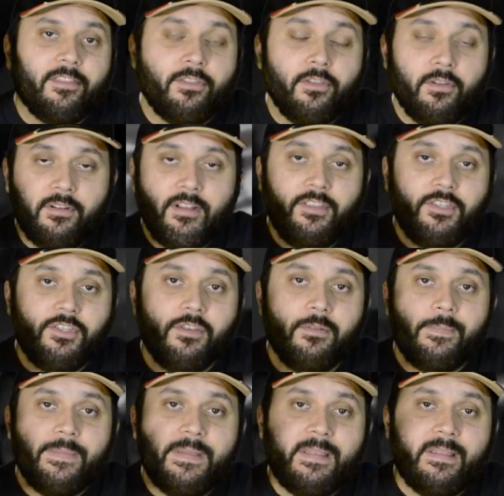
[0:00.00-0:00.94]

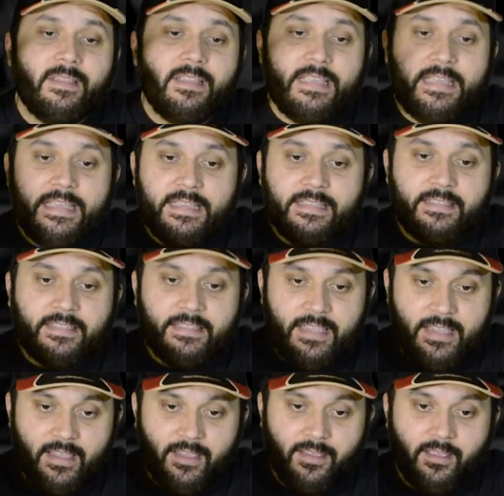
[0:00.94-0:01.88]
32-bit
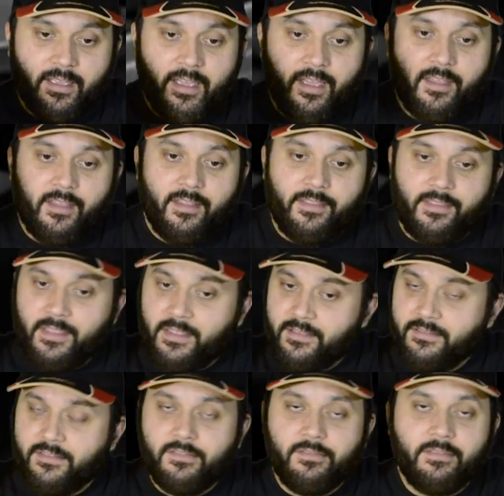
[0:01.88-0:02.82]
ESC.
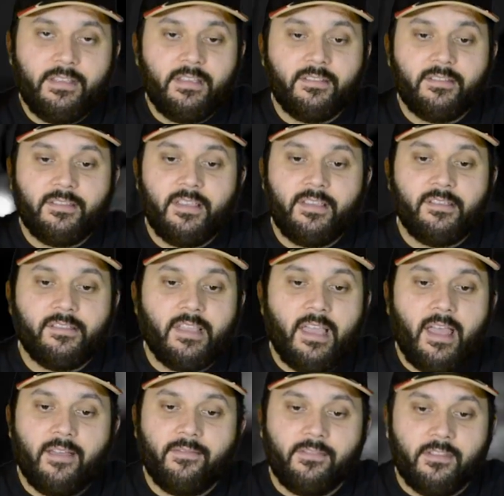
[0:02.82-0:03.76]
These new ESCs
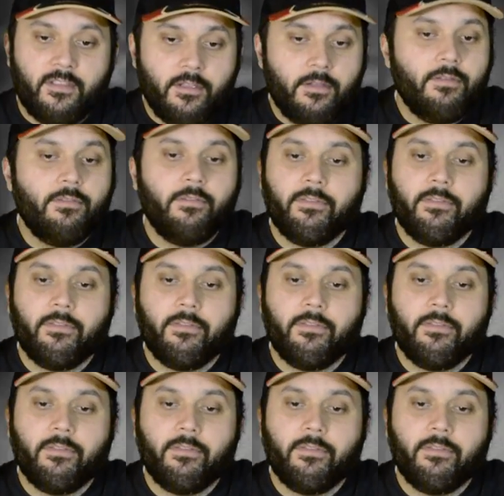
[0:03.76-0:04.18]
have new